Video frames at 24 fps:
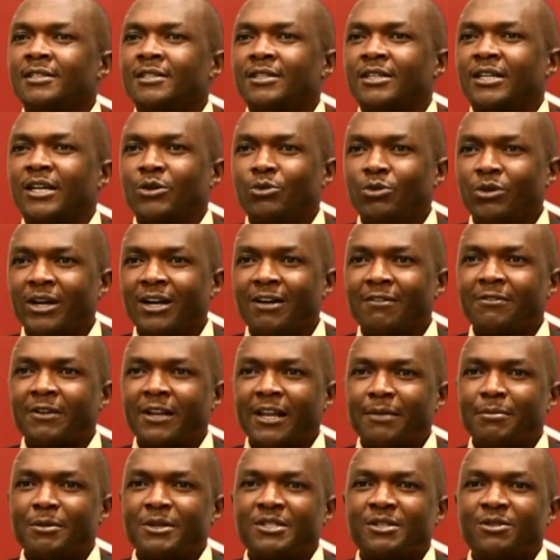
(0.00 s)
Can we have
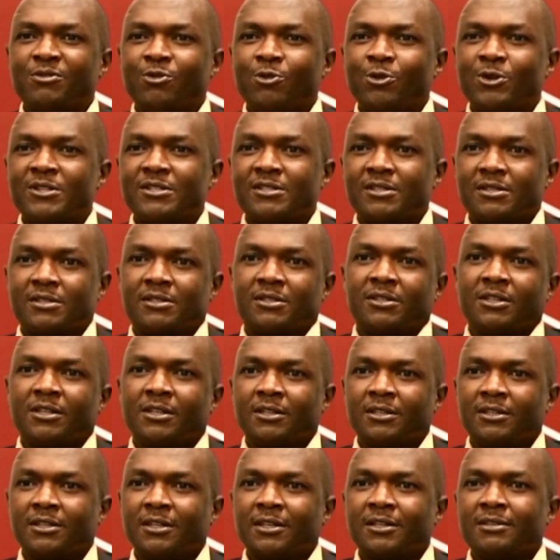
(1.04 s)
climate influencers
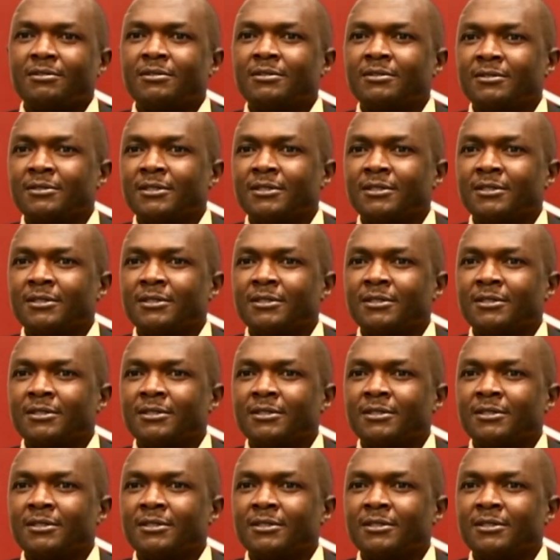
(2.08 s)
really? Right?